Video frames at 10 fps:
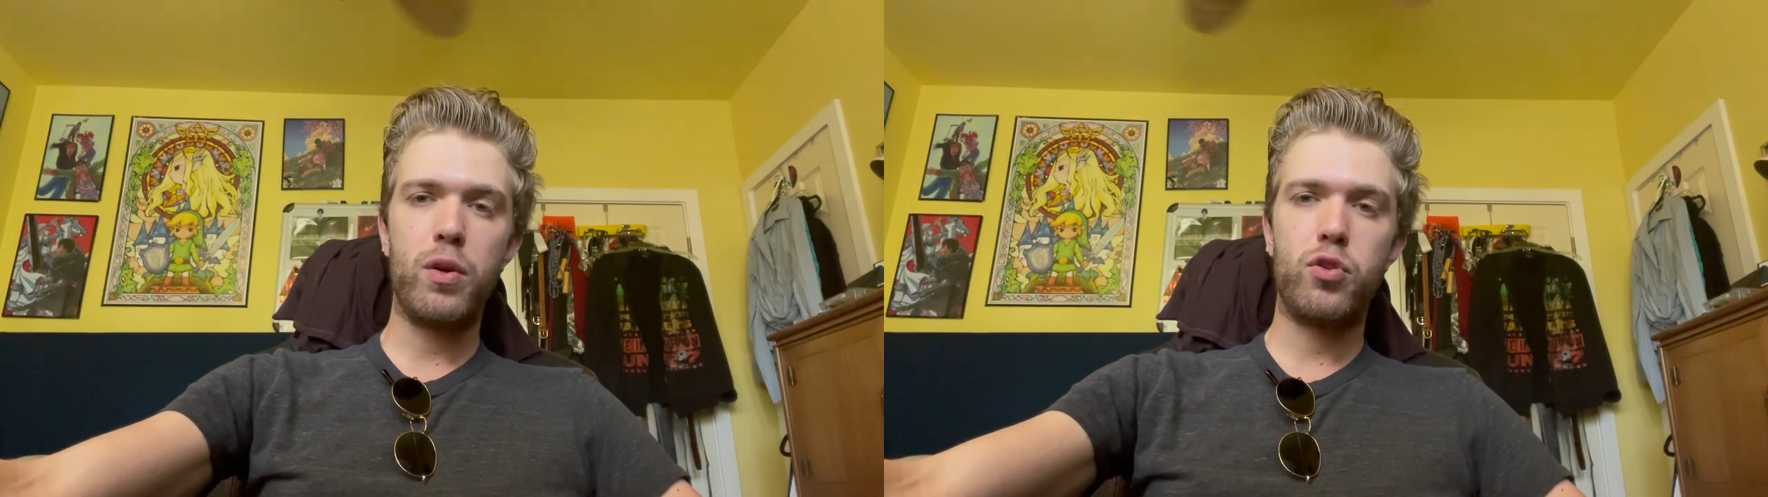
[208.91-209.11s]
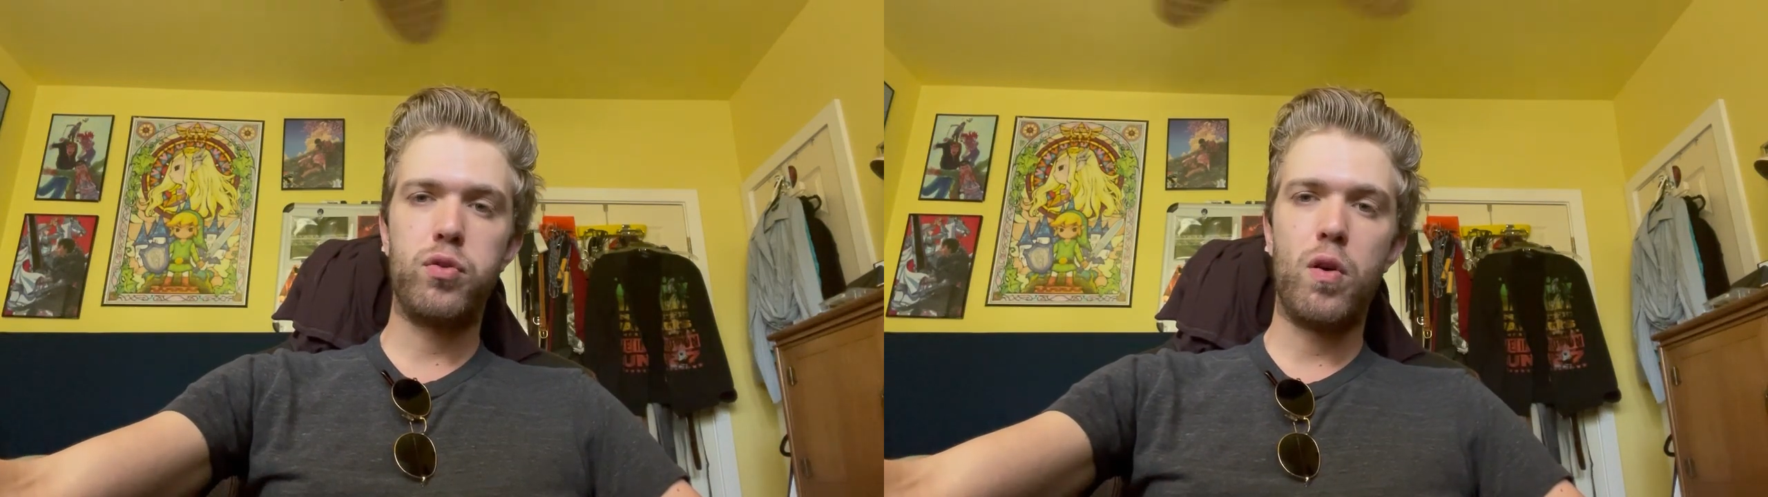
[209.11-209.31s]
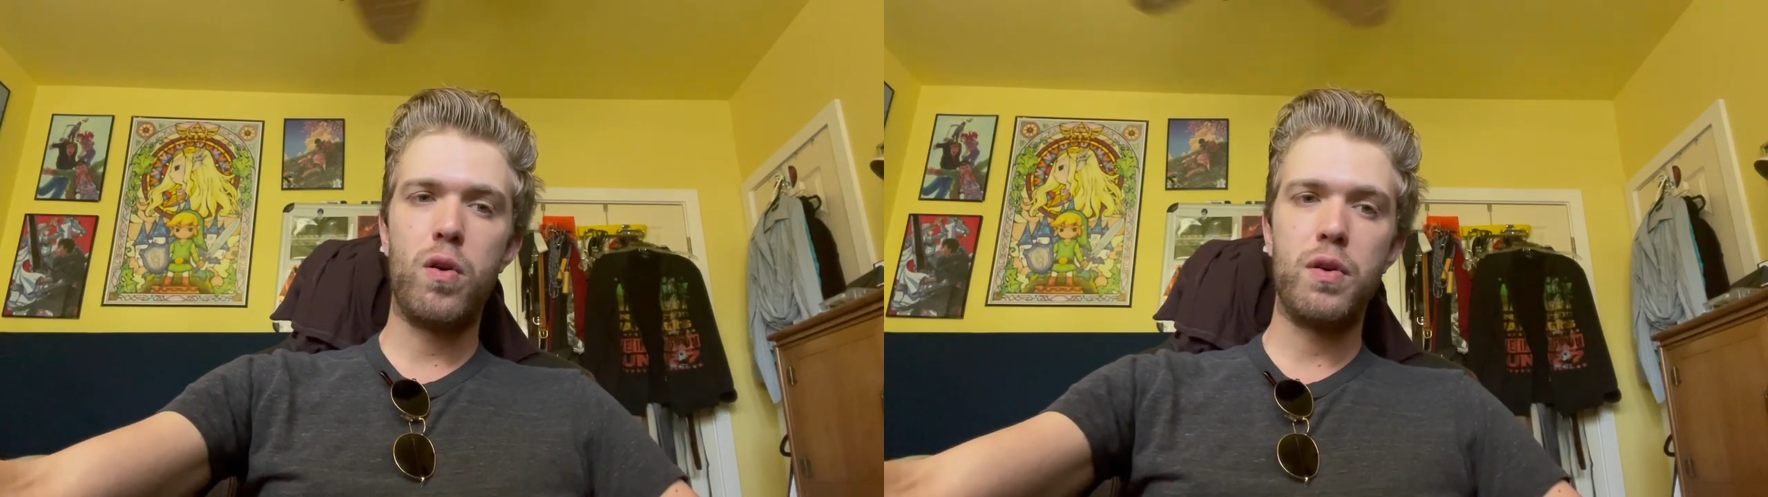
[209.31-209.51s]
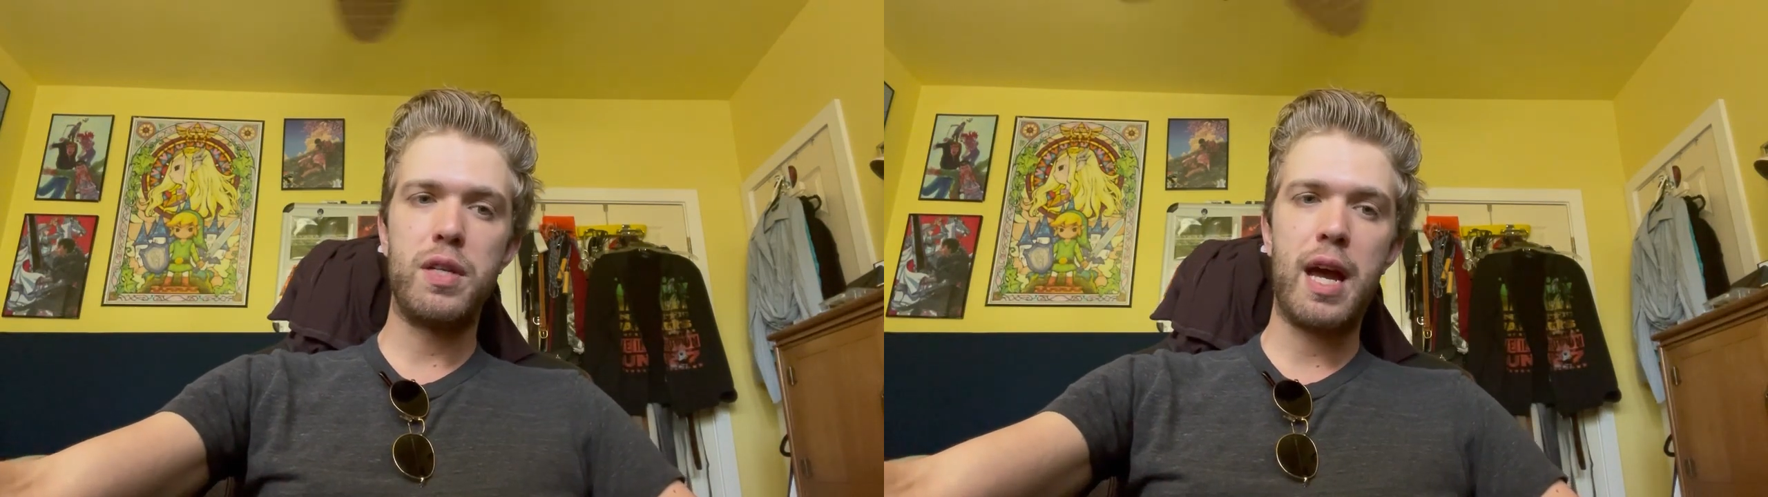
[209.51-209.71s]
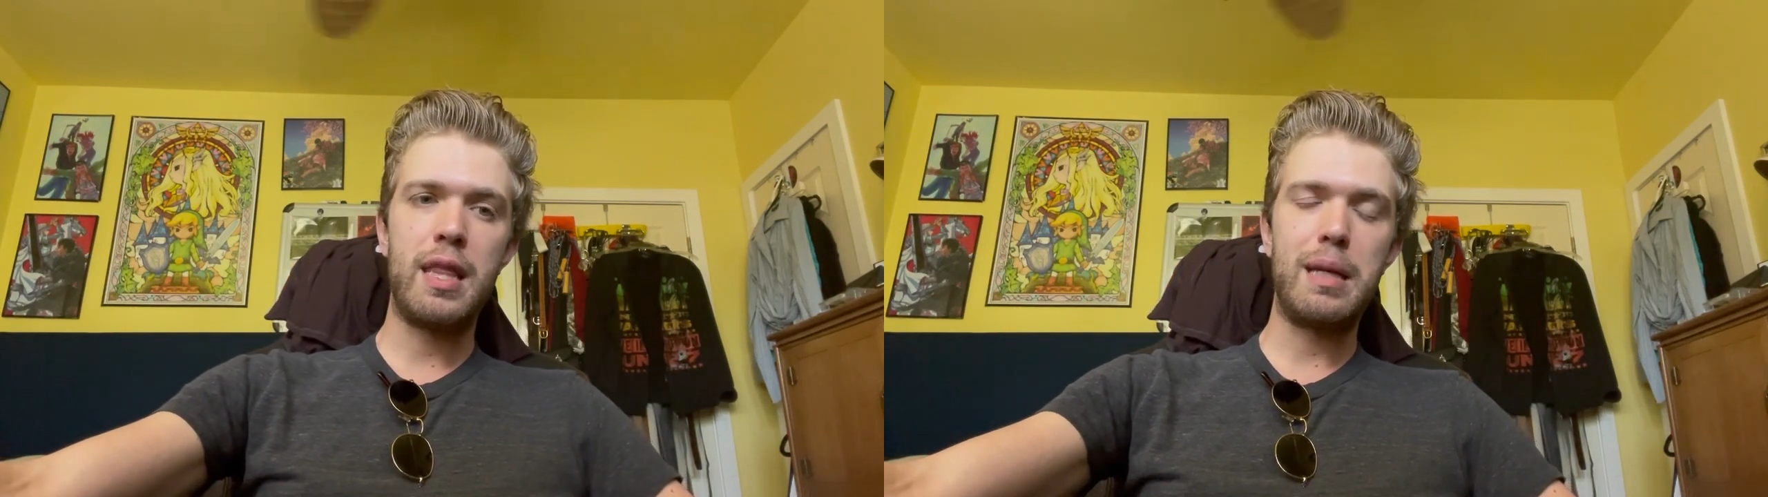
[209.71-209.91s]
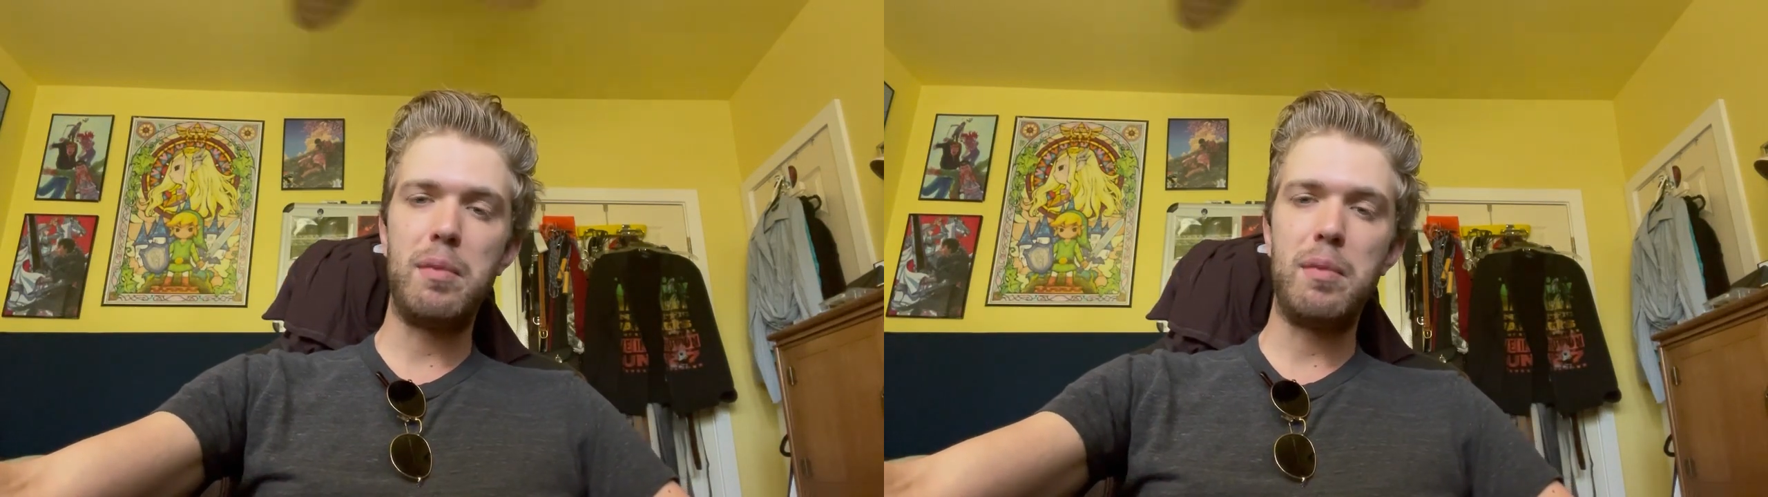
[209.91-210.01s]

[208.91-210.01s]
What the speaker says: trolls and the